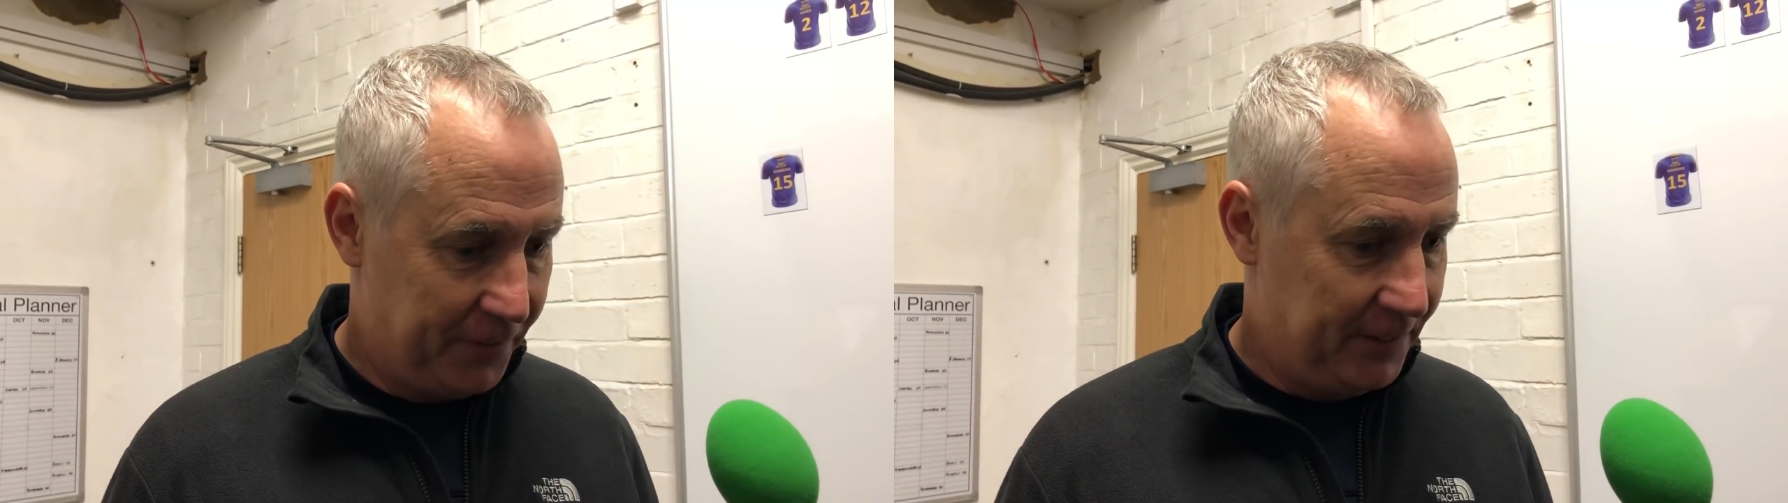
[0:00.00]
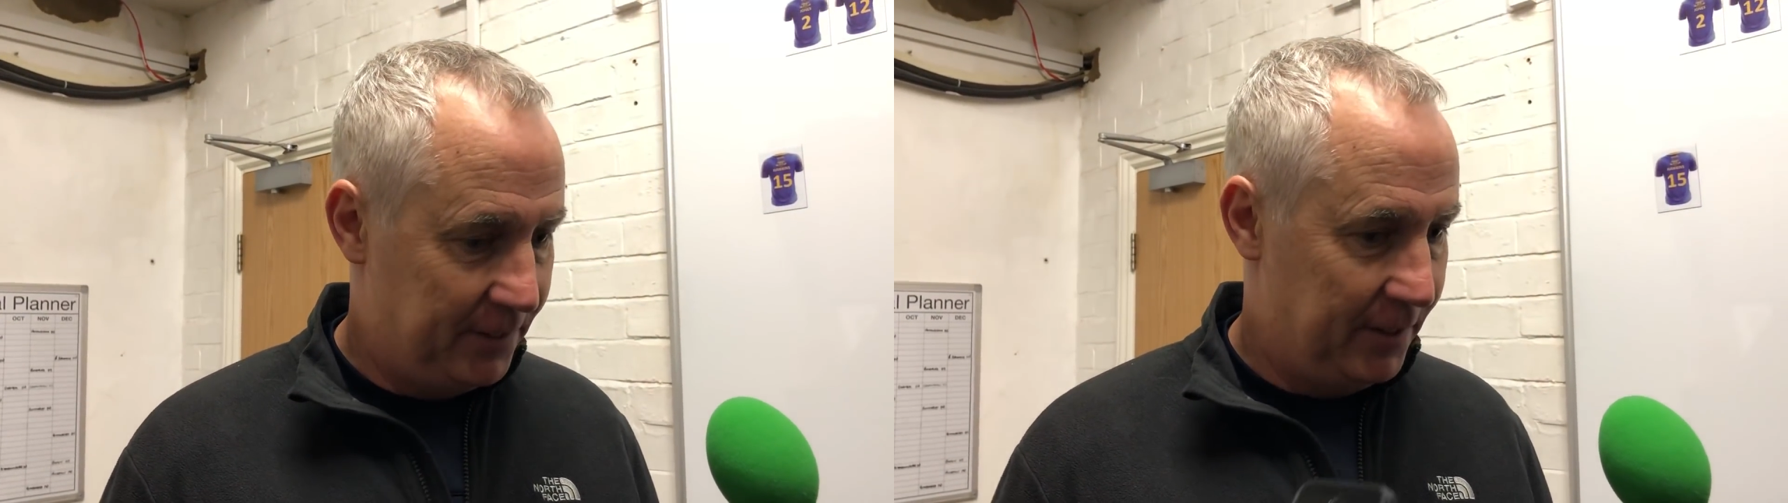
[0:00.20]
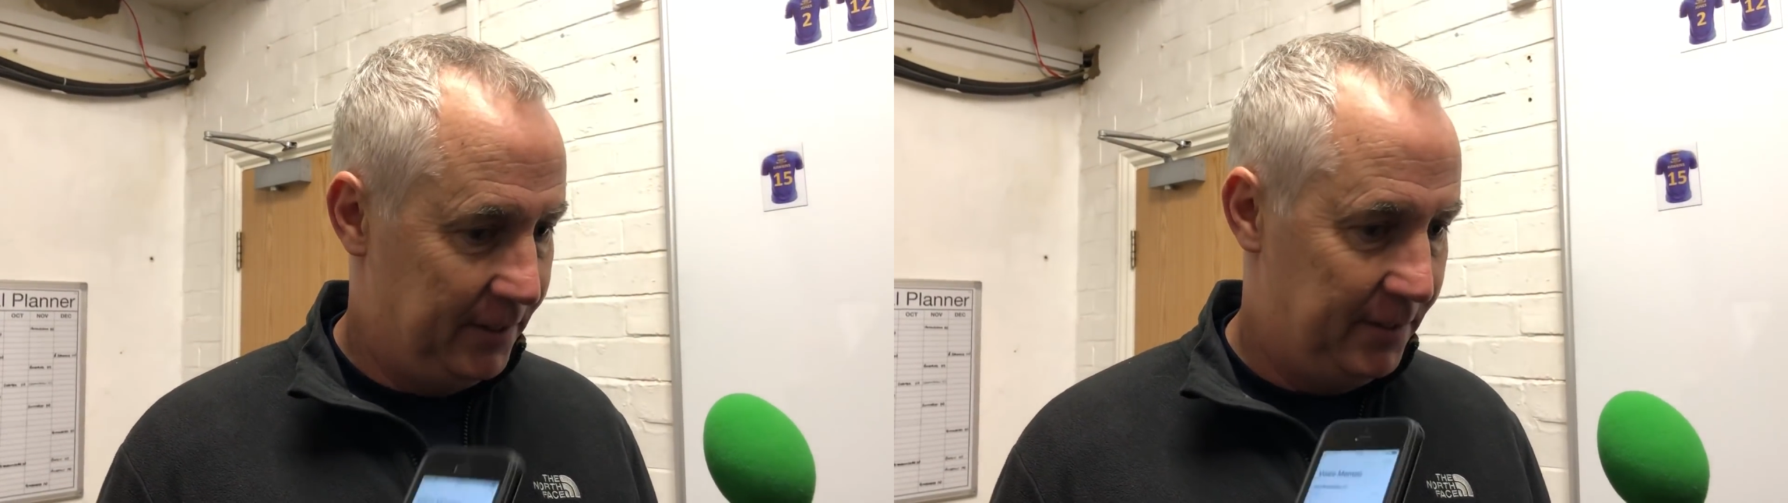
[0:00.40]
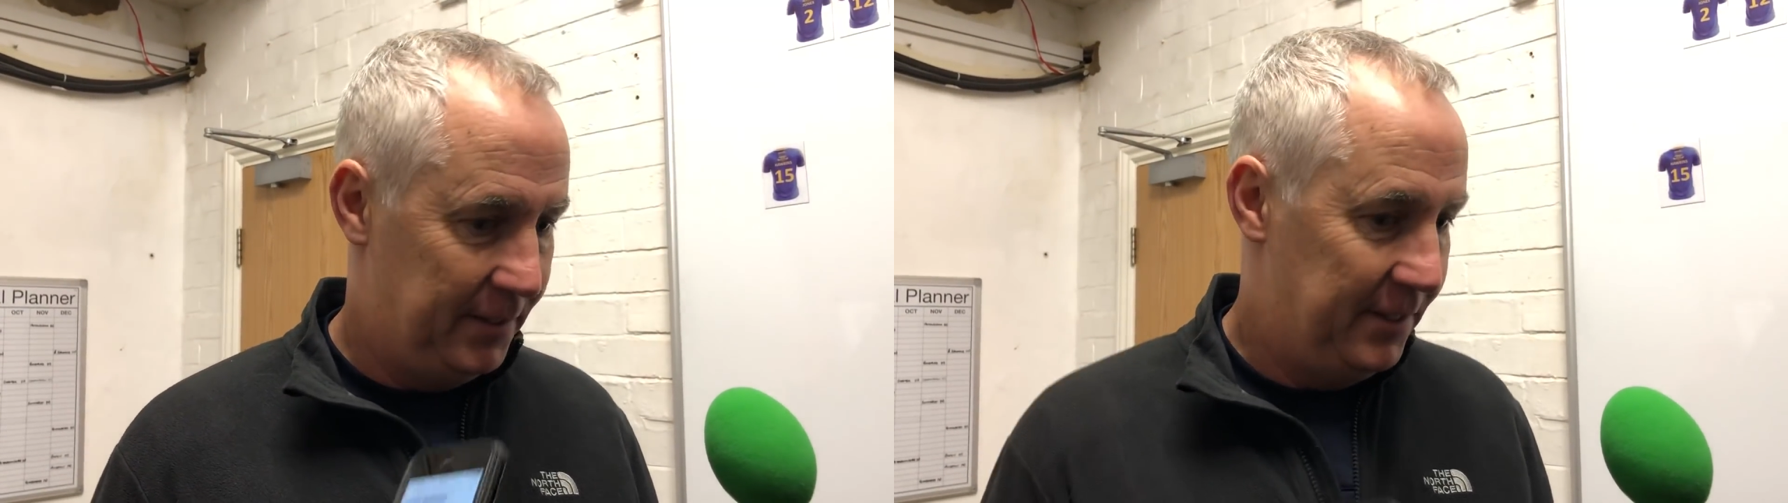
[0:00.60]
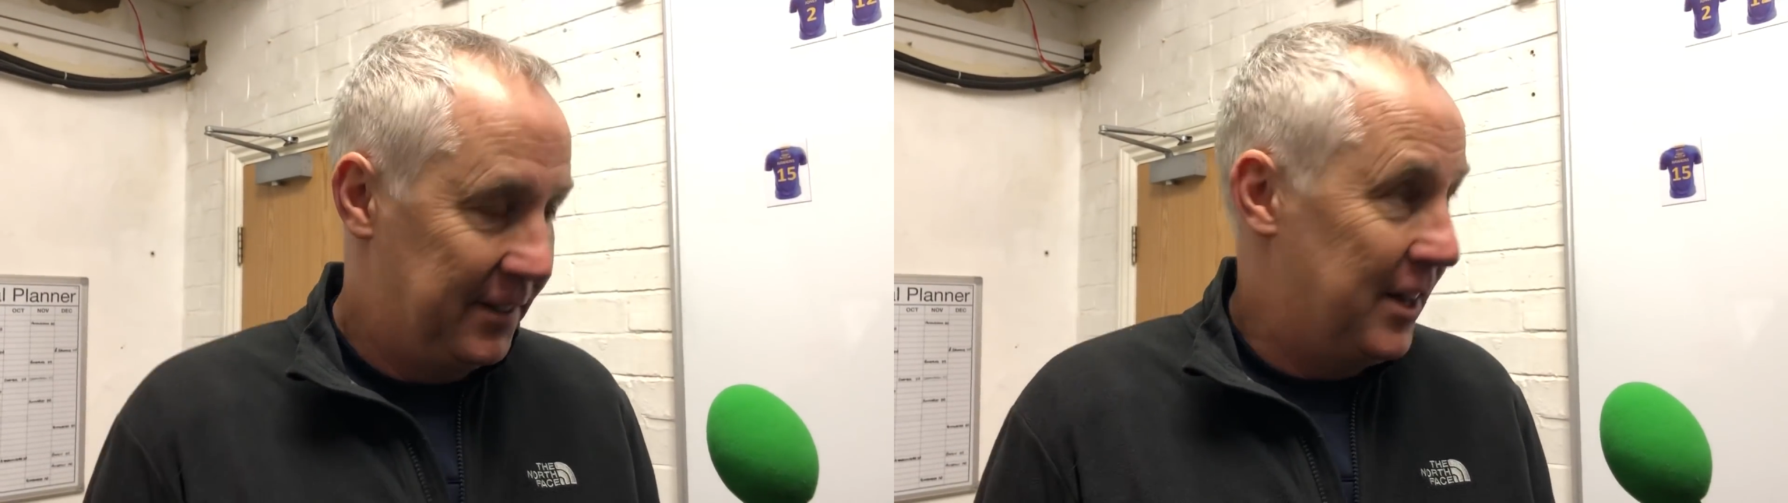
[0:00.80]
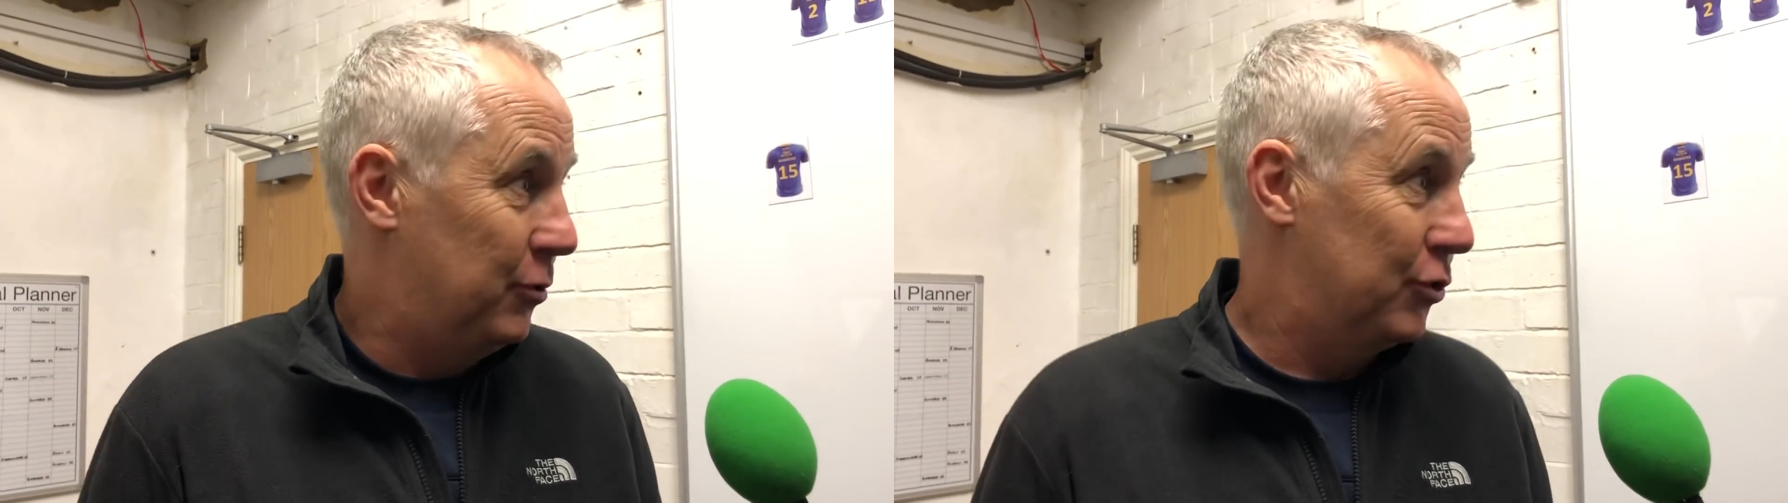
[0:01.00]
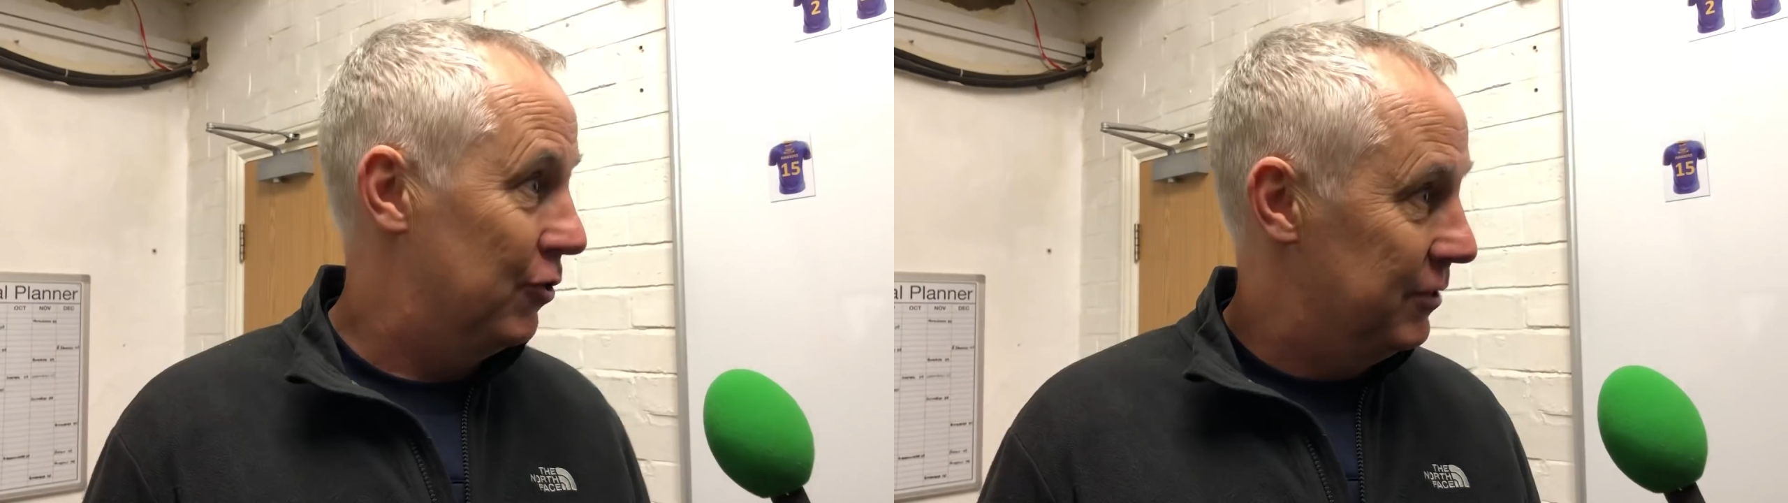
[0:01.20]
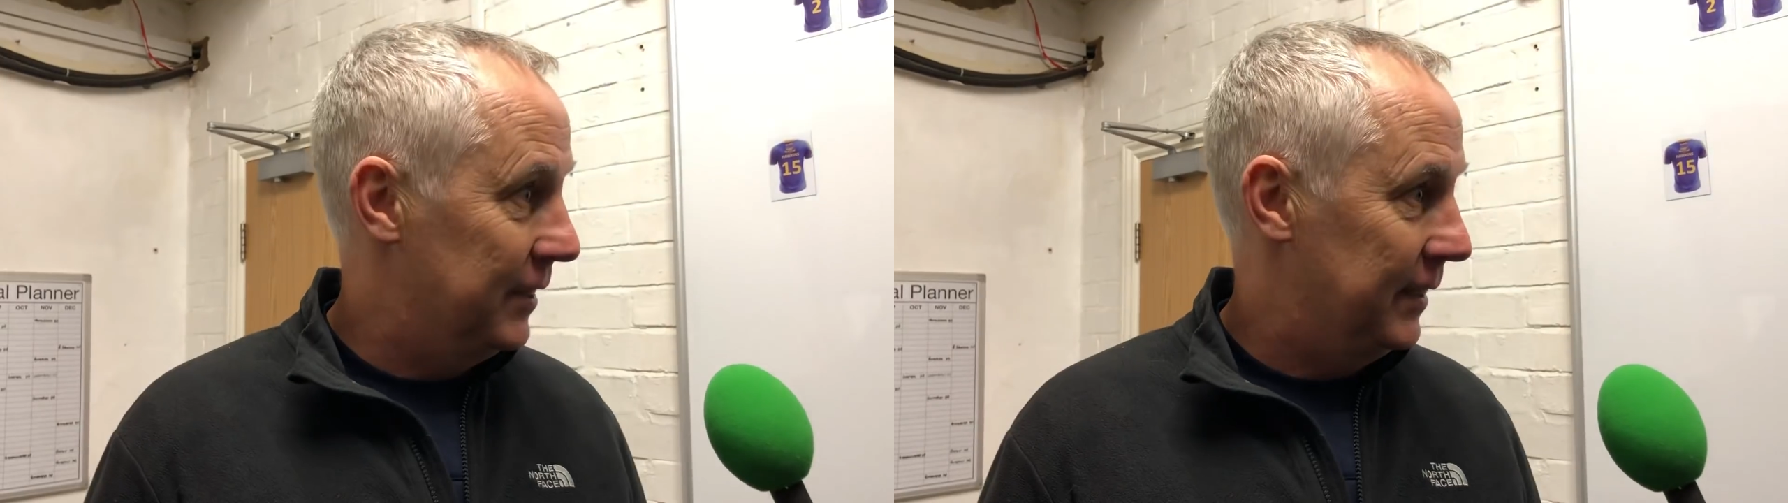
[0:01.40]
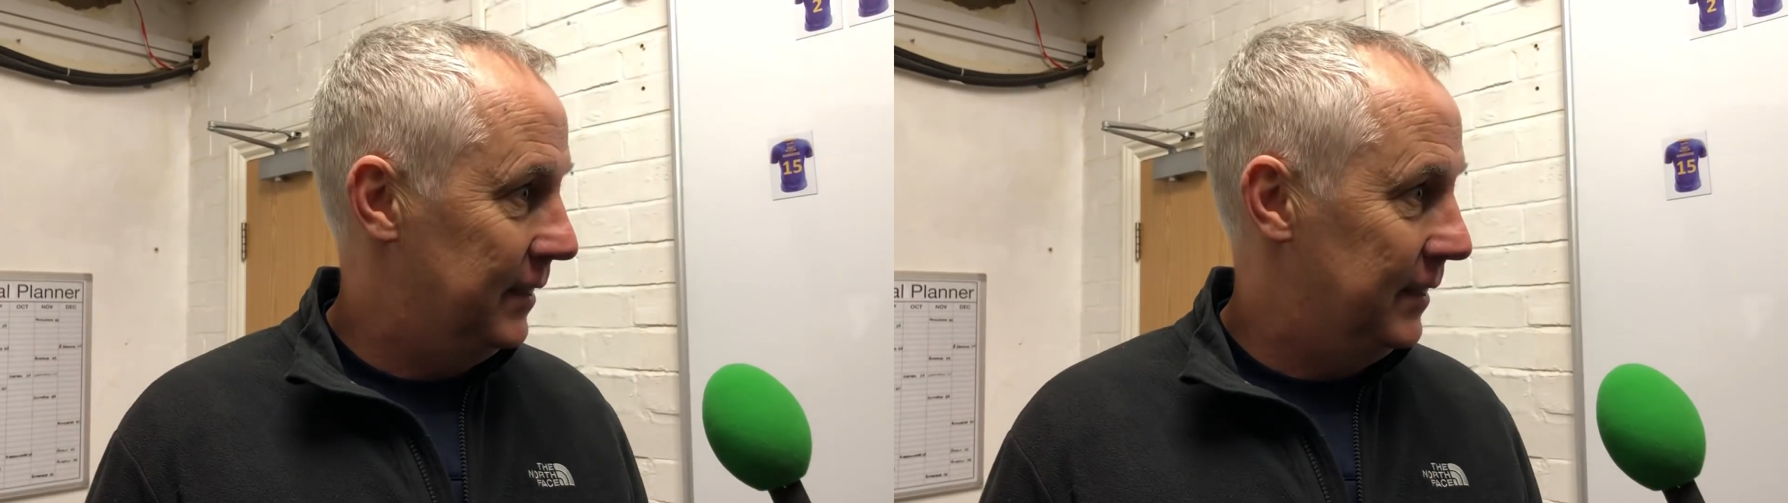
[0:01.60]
He's a goal scorer, isn't he?